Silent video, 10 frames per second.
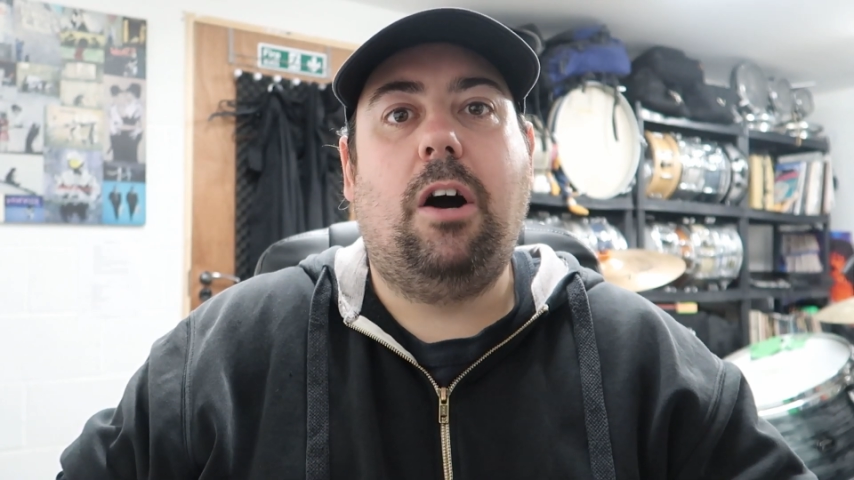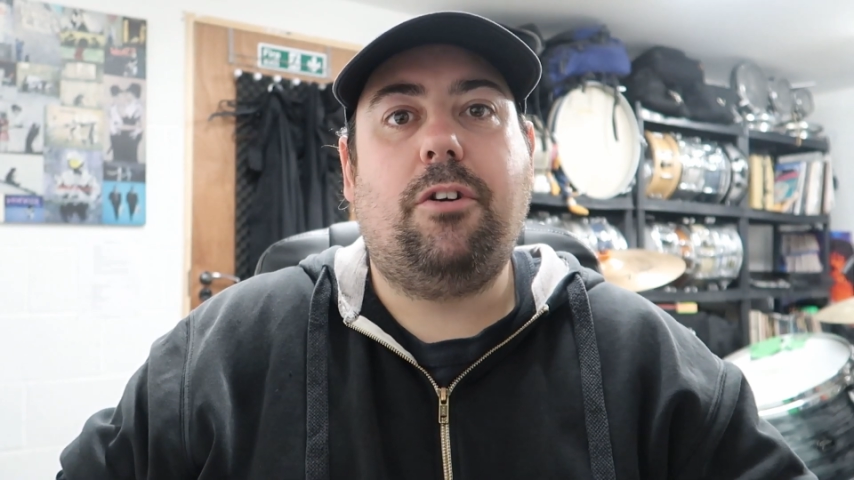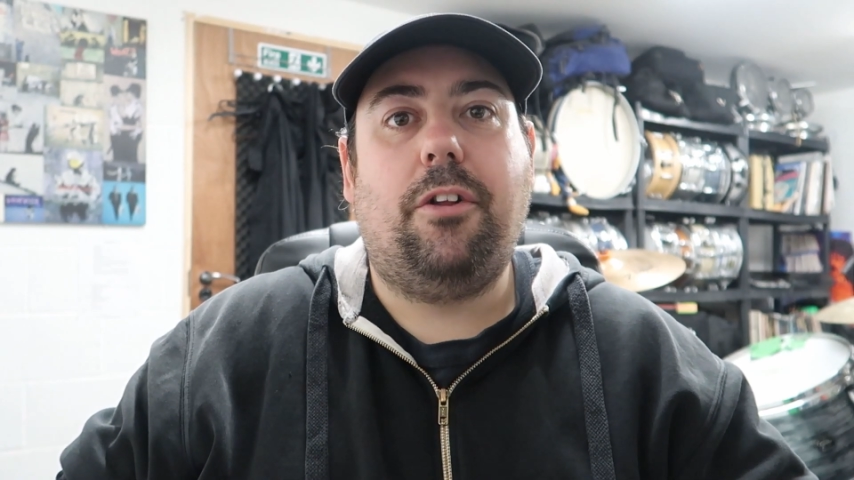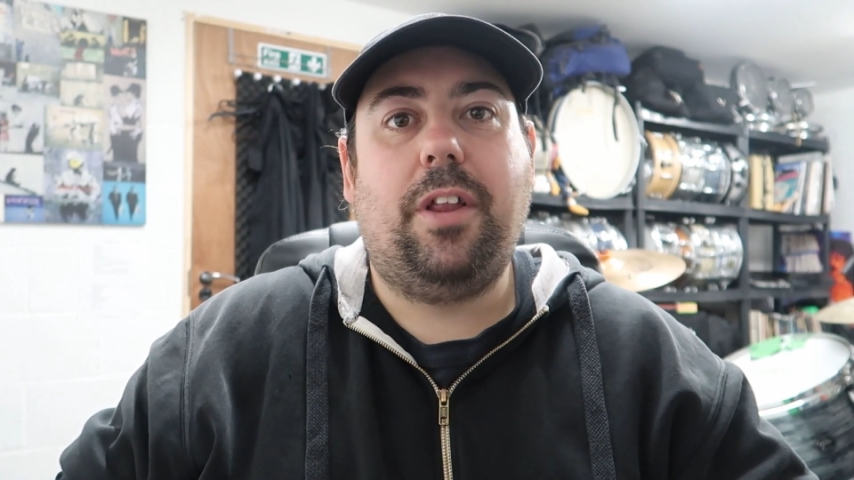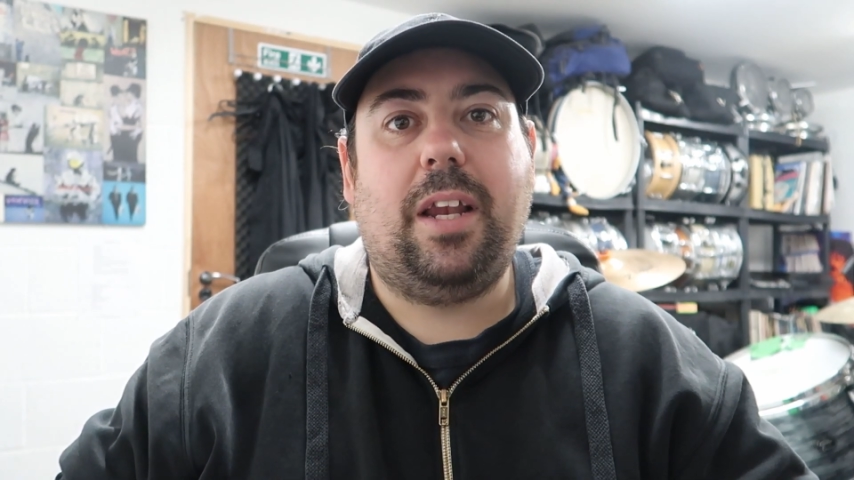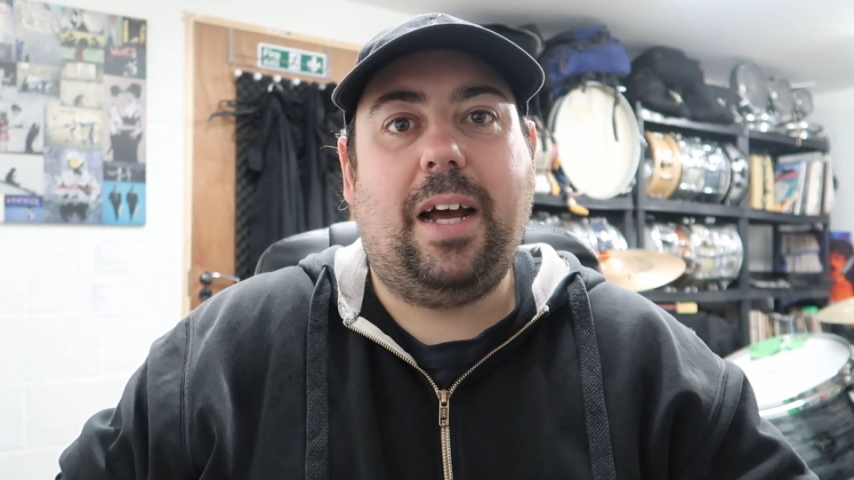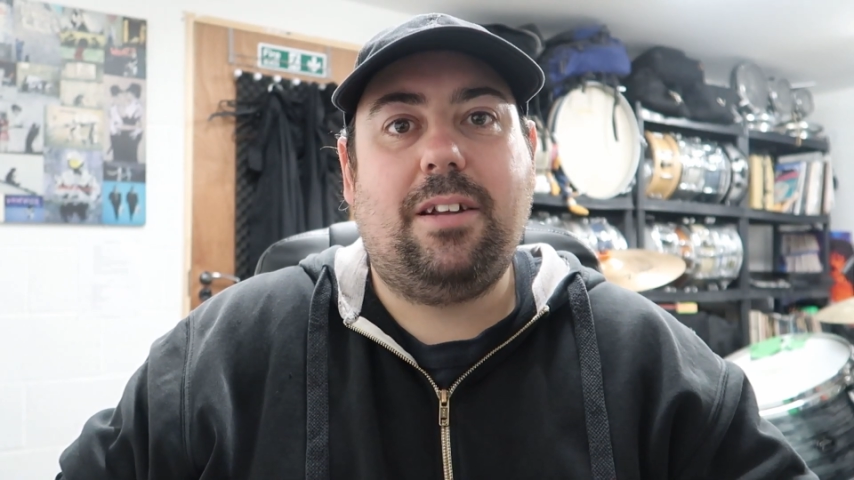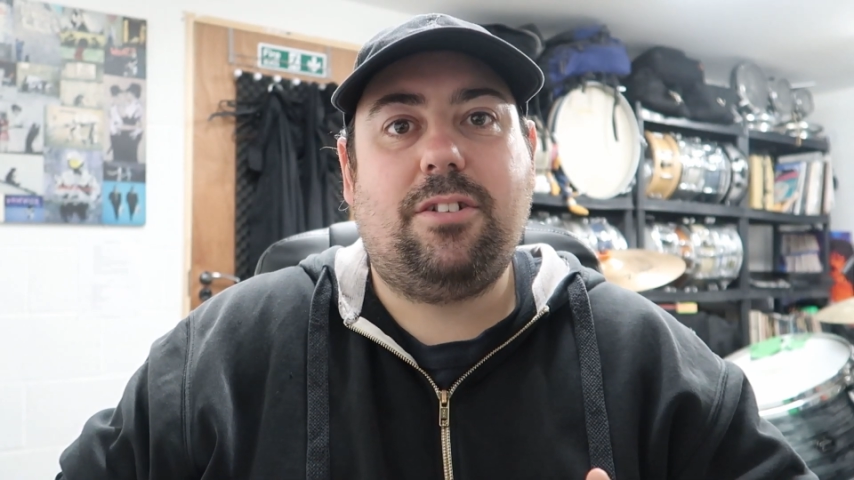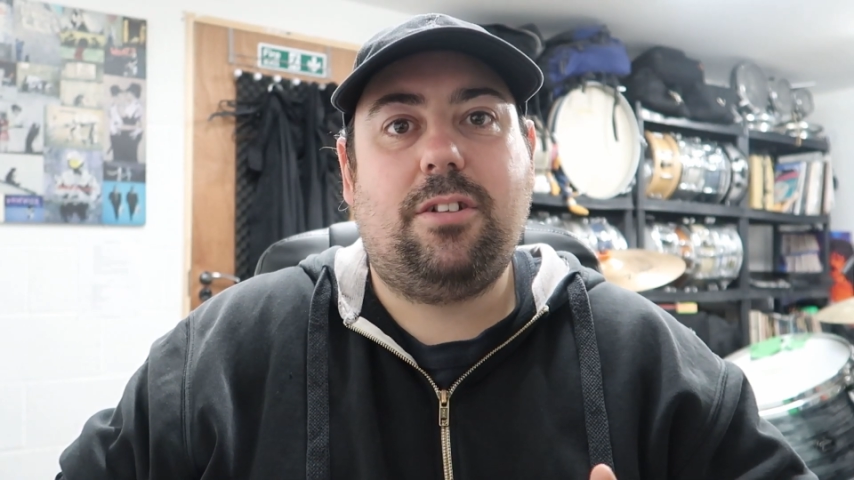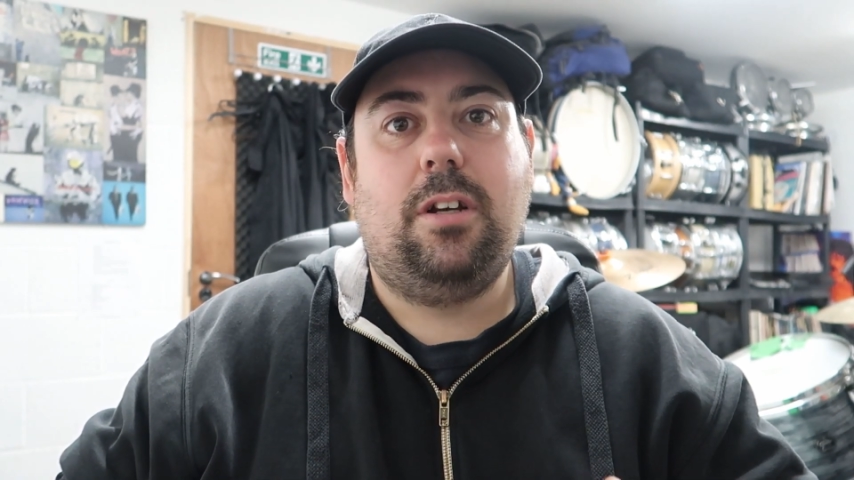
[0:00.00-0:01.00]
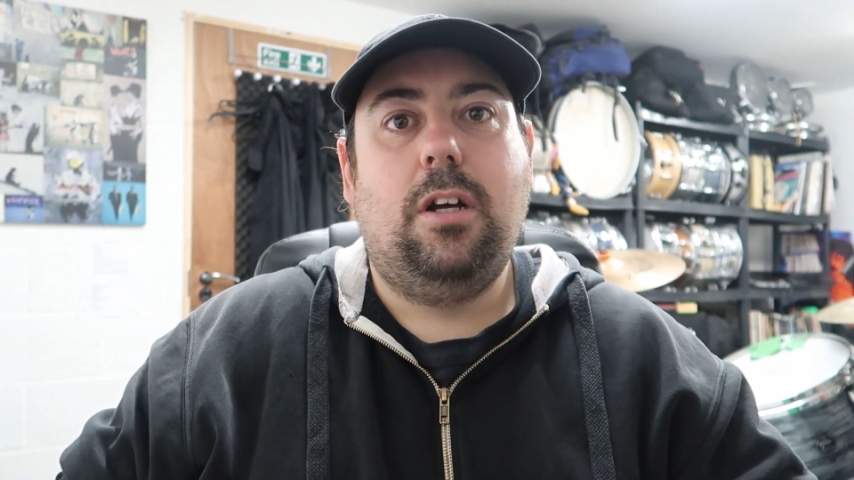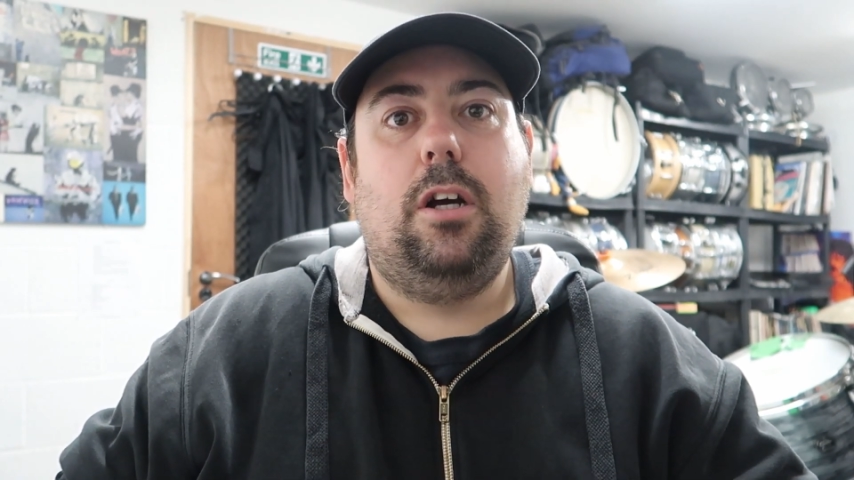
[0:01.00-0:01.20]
I've got the last